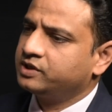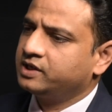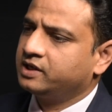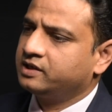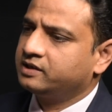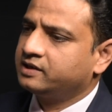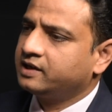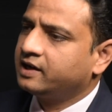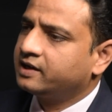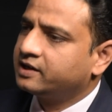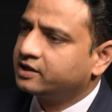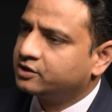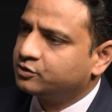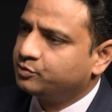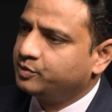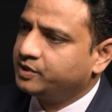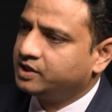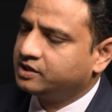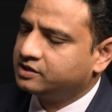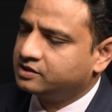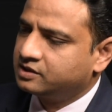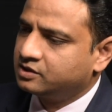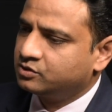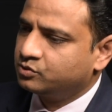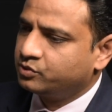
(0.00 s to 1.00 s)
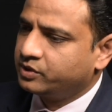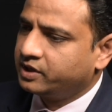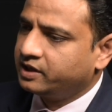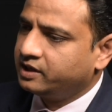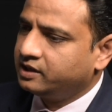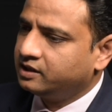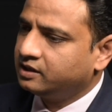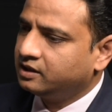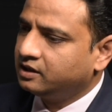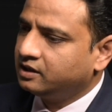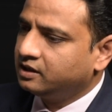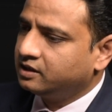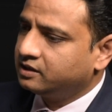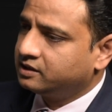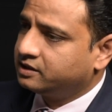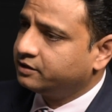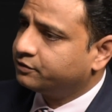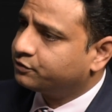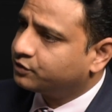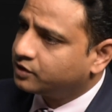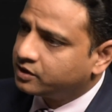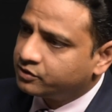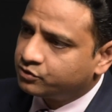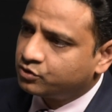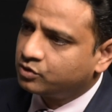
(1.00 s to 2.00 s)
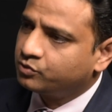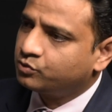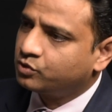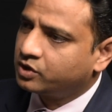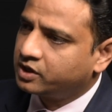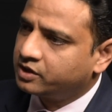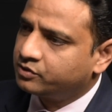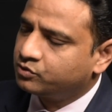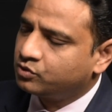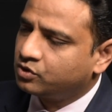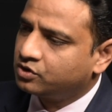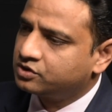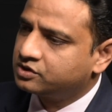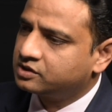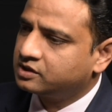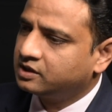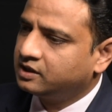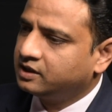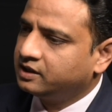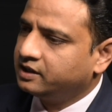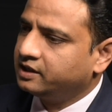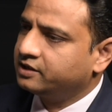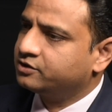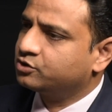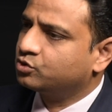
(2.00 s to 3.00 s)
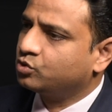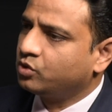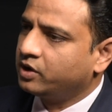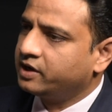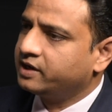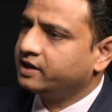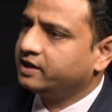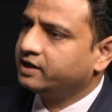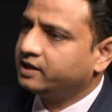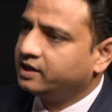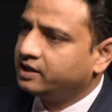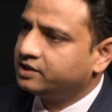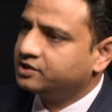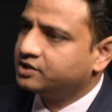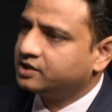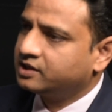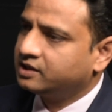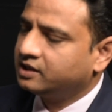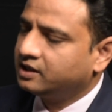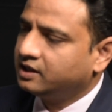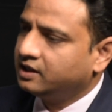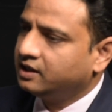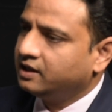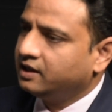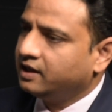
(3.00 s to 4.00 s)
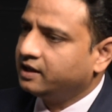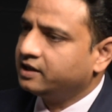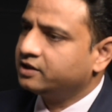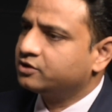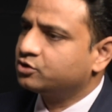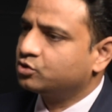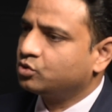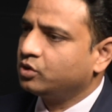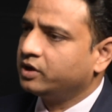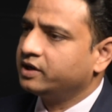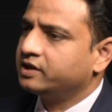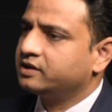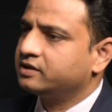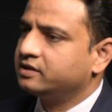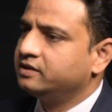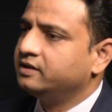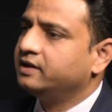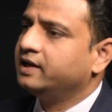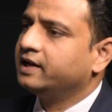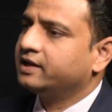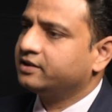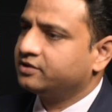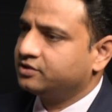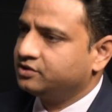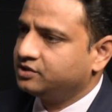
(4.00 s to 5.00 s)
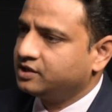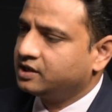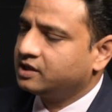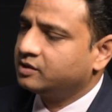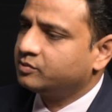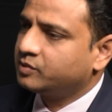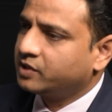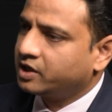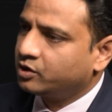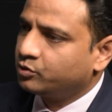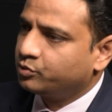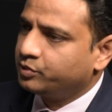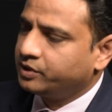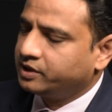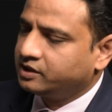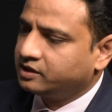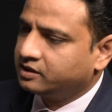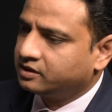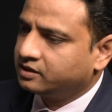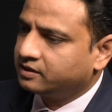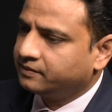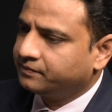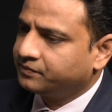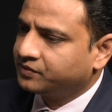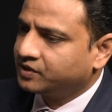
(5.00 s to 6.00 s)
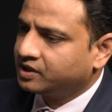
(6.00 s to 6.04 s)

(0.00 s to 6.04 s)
the entire experience is very different from what it was. It's quite engaging, and it's quite next gen in my opinion.